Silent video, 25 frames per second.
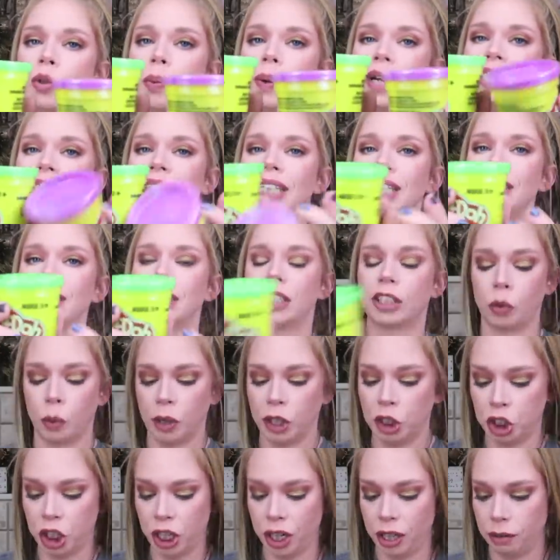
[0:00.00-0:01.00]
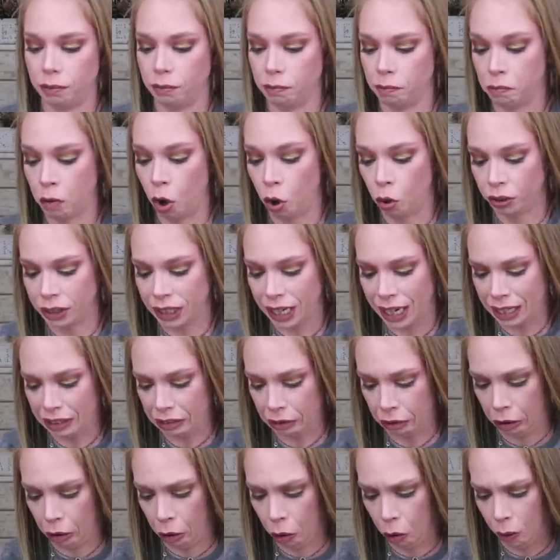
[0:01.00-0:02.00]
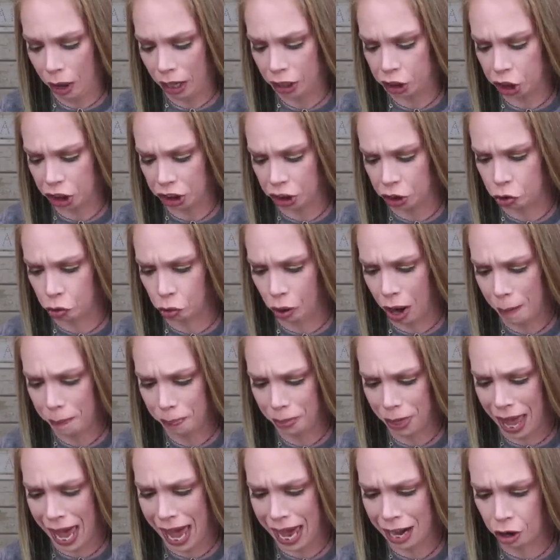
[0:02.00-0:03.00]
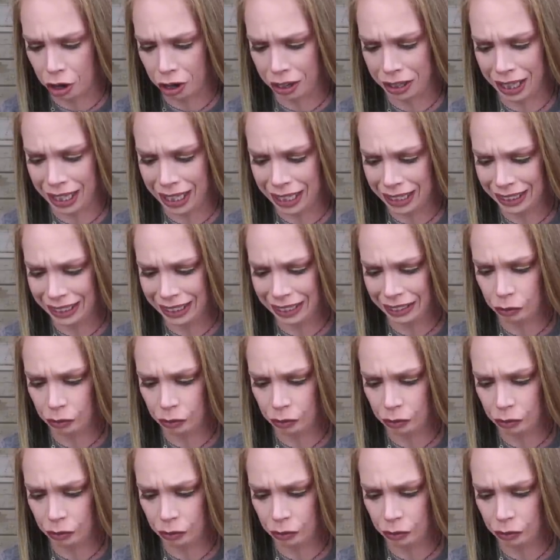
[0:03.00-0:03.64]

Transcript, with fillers: Squeeze it, squish it, mold it. Oh, I just dropped that on these